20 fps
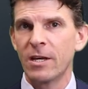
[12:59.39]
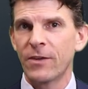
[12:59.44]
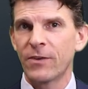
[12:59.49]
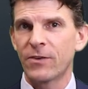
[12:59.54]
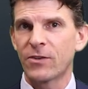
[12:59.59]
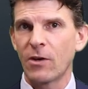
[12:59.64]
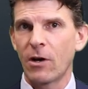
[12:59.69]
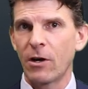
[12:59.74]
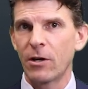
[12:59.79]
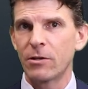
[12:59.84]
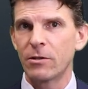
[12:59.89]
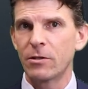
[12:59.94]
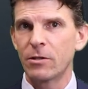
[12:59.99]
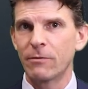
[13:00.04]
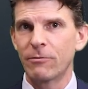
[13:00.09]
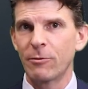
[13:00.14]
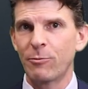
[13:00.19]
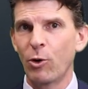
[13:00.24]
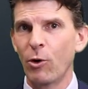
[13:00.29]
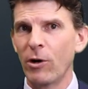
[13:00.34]
So
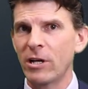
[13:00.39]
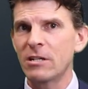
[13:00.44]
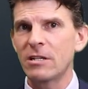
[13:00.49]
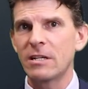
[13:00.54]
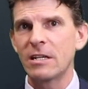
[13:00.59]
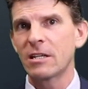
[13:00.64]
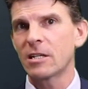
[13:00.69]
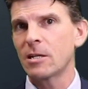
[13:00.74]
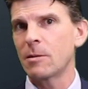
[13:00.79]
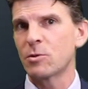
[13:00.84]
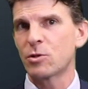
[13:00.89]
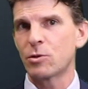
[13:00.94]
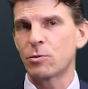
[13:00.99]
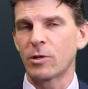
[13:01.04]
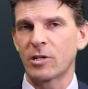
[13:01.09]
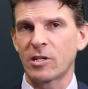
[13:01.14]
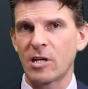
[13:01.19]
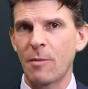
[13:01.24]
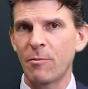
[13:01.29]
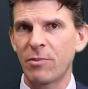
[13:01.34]
you've appointed income to
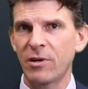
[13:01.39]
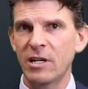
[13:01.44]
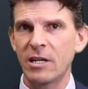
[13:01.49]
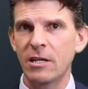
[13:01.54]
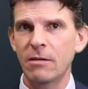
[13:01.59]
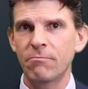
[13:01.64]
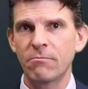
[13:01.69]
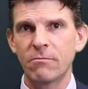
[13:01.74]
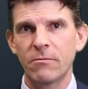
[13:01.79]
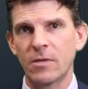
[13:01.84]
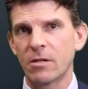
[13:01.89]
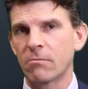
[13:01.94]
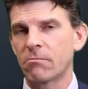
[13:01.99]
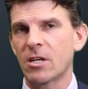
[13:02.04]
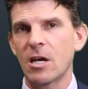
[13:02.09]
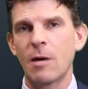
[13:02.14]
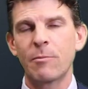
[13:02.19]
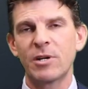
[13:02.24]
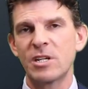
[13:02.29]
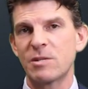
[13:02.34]
a company, the
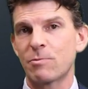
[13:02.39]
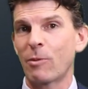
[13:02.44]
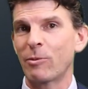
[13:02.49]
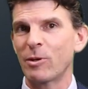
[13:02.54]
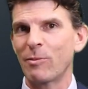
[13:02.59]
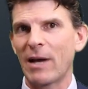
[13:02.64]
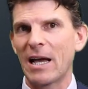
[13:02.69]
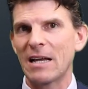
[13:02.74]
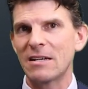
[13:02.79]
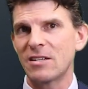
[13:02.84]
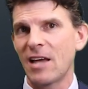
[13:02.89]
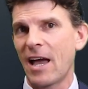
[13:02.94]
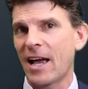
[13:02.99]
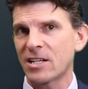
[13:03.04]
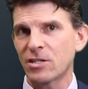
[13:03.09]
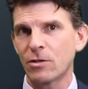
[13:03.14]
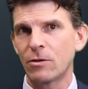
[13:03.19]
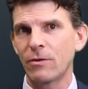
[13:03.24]
company's probably paid tax